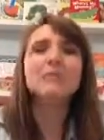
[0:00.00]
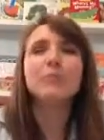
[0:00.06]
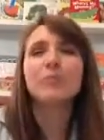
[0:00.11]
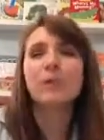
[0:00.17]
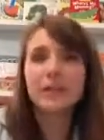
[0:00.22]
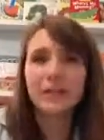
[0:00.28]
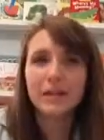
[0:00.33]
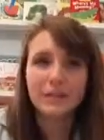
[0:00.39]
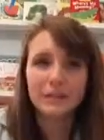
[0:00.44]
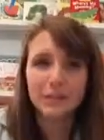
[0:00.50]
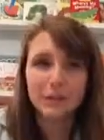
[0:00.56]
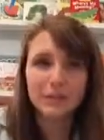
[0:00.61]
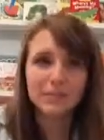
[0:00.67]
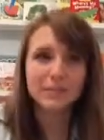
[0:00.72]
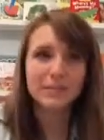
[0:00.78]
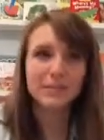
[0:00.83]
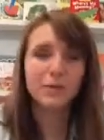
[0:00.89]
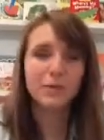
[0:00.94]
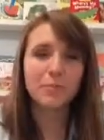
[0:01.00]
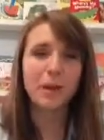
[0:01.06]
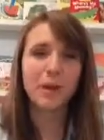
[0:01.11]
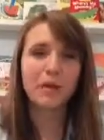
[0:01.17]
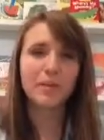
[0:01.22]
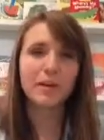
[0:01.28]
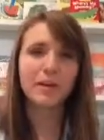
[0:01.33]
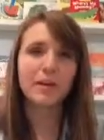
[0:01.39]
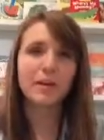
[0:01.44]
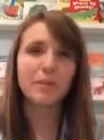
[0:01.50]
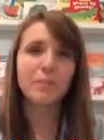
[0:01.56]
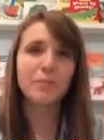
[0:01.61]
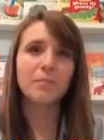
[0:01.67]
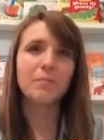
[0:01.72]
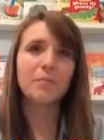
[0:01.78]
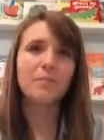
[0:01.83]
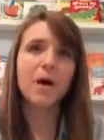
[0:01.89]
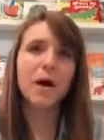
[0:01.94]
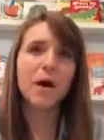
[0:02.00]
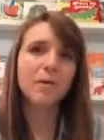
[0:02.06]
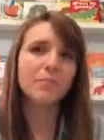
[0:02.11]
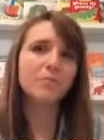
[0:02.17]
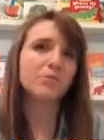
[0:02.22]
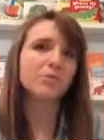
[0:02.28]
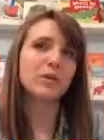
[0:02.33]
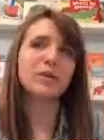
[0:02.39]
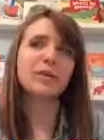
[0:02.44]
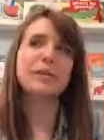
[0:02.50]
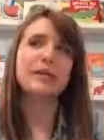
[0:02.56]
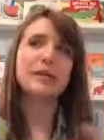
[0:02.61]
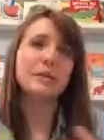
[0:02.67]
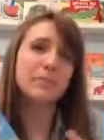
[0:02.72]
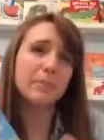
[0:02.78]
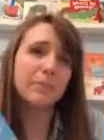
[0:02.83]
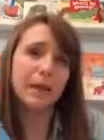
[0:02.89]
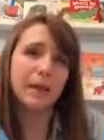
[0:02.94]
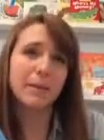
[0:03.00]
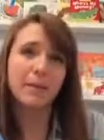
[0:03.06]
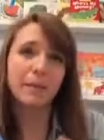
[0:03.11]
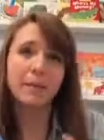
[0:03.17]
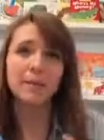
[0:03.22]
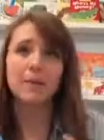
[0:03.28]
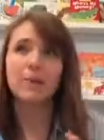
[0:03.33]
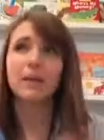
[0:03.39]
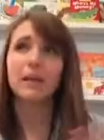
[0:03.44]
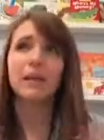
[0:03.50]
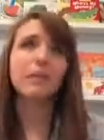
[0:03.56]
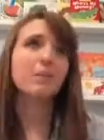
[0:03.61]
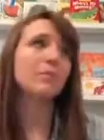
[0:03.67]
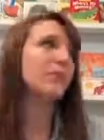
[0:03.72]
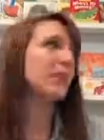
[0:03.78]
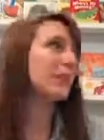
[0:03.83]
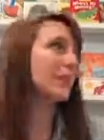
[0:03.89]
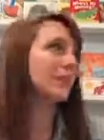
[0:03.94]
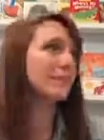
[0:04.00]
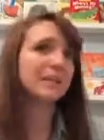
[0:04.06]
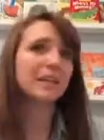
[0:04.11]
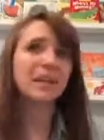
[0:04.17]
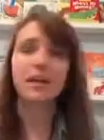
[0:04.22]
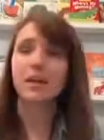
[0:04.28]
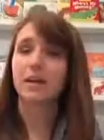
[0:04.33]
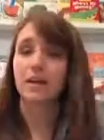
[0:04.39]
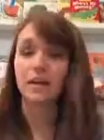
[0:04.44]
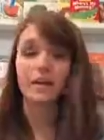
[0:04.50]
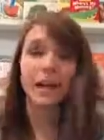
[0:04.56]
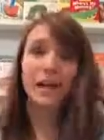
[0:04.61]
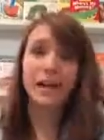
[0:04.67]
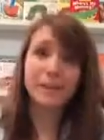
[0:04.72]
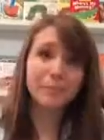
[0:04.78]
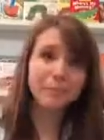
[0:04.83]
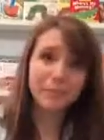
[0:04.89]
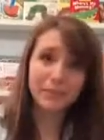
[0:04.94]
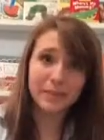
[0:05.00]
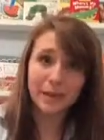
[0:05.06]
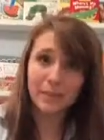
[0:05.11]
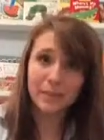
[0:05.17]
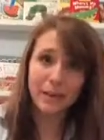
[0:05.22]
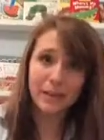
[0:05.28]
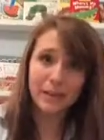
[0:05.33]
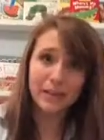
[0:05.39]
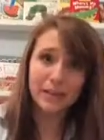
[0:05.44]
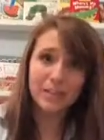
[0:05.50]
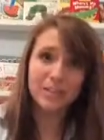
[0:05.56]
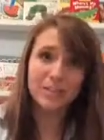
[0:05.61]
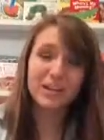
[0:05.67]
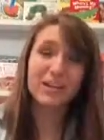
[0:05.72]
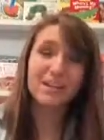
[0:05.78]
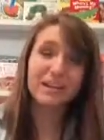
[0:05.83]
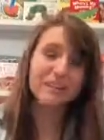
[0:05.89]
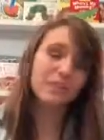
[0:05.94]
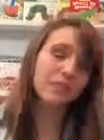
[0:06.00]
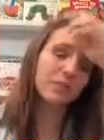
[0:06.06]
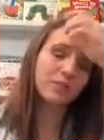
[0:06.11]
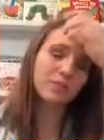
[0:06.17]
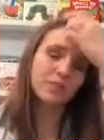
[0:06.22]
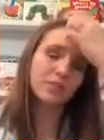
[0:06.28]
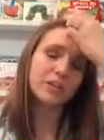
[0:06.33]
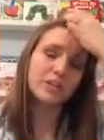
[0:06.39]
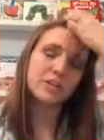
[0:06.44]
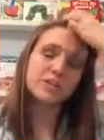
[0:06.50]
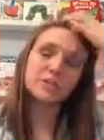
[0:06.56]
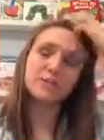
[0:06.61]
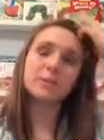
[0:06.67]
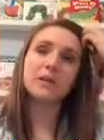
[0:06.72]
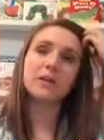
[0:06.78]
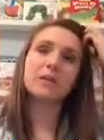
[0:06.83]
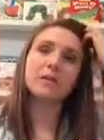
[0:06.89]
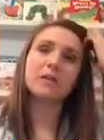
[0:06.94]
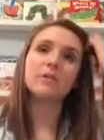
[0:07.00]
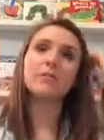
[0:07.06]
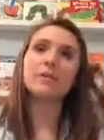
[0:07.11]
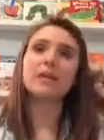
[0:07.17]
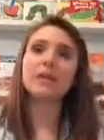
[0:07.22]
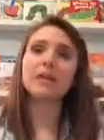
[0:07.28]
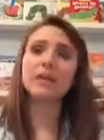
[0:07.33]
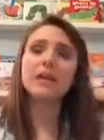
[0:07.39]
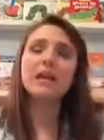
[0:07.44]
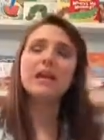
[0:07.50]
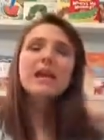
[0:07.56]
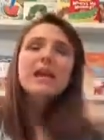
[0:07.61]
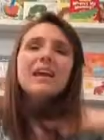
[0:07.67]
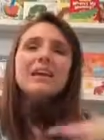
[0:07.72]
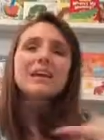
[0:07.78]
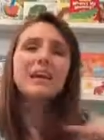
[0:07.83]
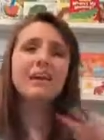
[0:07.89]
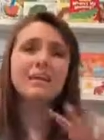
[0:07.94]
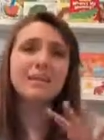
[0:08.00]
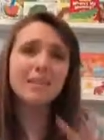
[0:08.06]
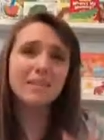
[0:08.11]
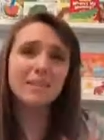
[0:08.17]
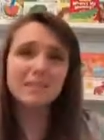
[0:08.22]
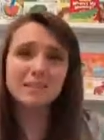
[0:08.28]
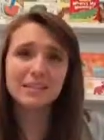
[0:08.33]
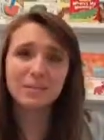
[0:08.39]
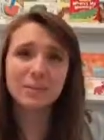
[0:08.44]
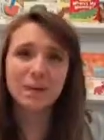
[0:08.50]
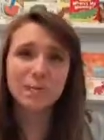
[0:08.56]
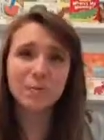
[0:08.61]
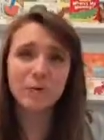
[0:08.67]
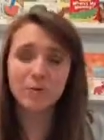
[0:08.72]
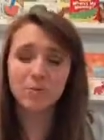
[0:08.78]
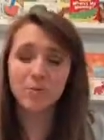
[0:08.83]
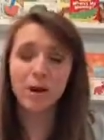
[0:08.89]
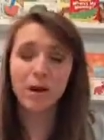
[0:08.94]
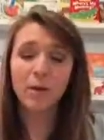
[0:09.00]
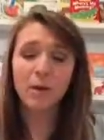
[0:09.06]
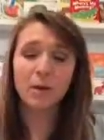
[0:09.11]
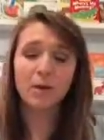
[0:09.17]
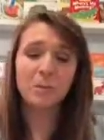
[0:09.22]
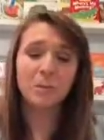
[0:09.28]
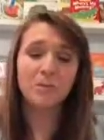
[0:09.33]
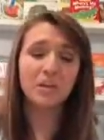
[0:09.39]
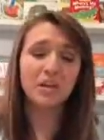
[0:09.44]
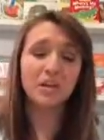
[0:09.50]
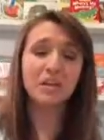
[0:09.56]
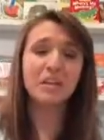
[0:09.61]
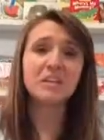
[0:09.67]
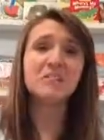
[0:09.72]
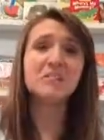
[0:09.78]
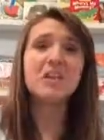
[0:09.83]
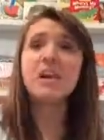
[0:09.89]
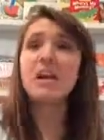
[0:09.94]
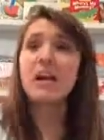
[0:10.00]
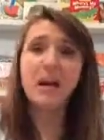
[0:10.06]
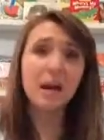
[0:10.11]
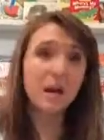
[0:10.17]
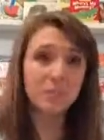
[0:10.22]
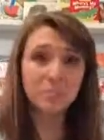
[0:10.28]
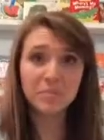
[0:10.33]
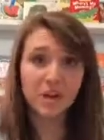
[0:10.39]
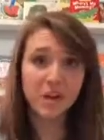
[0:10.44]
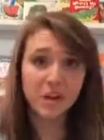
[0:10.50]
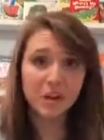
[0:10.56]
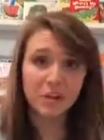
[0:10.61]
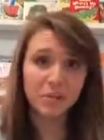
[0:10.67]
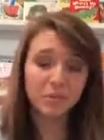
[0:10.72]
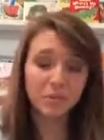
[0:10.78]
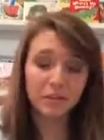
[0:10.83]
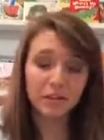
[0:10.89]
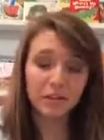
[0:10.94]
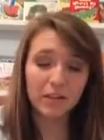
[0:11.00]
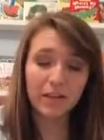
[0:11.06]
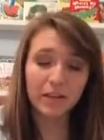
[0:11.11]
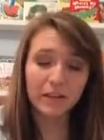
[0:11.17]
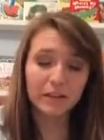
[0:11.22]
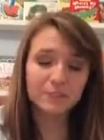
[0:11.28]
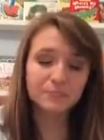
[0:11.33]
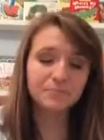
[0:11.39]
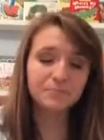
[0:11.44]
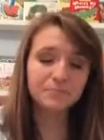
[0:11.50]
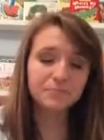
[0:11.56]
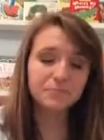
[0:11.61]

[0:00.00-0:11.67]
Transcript: reading the books that are about, like, mom trying to keep the baby or, like, the kissing hand. I didn't put that in my collection. I like the illustrations, but I don't like reading it. Anything that's going to make me cry while I'm reading it, I'm not going to really like it.